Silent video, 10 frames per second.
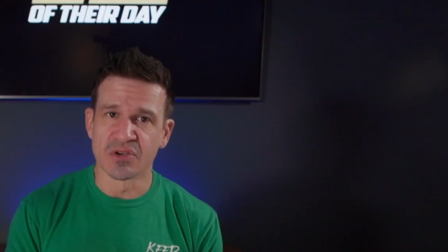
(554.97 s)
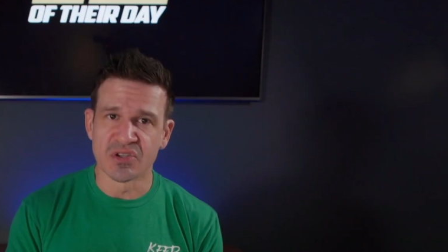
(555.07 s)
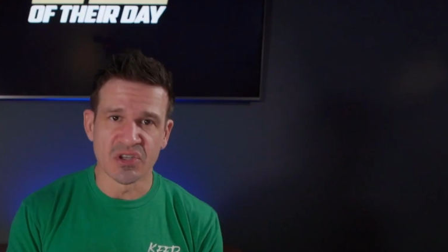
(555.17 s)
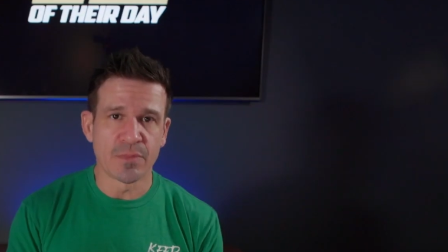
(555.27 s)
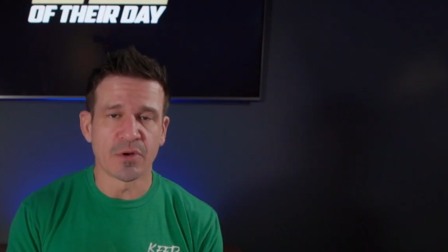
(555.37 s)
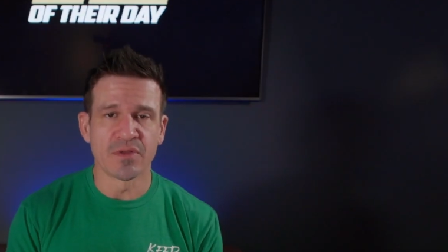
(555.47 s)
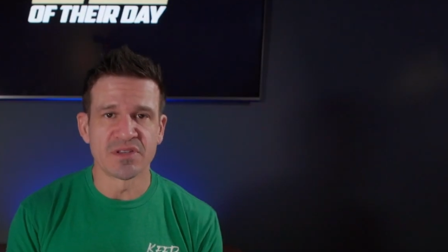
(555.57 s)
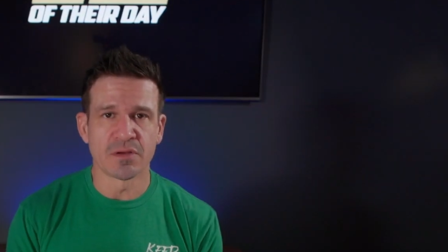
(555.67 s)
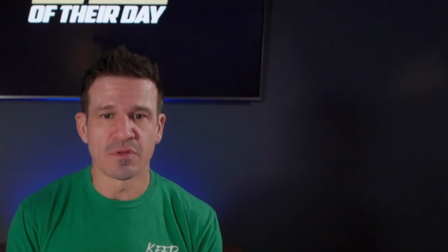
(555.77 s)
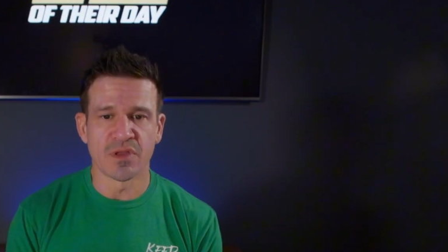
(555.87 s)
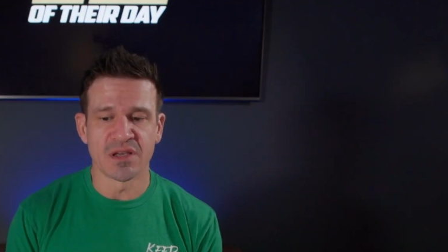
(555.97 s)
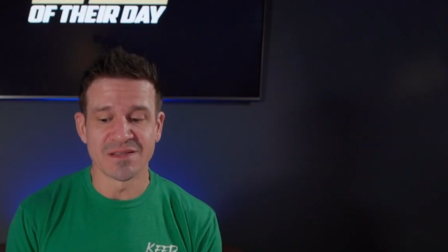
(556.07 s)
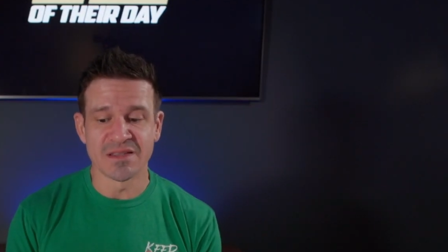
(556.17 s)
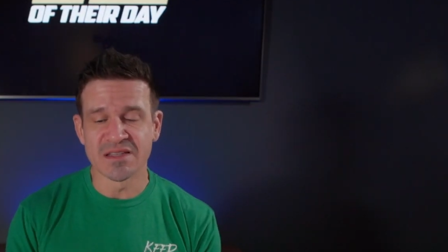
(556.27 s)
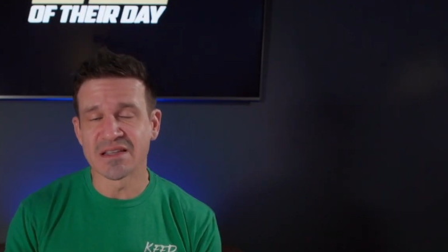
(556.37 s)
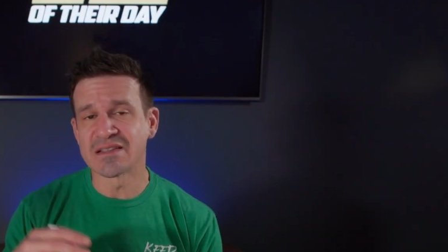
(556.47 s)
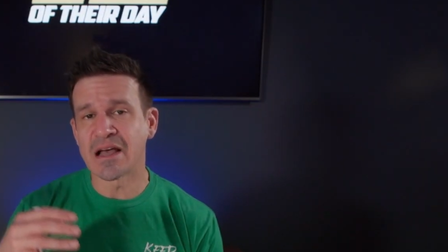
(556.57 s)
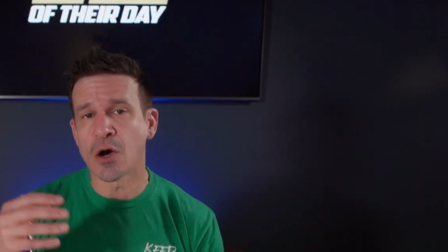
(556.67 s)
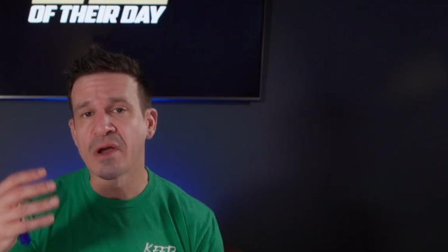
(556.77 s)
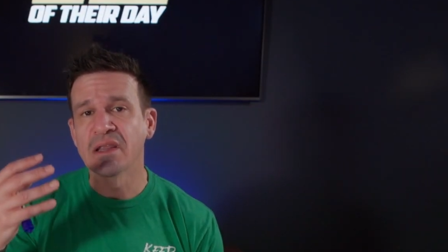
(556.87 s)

your sleep, and all these other things, this is now a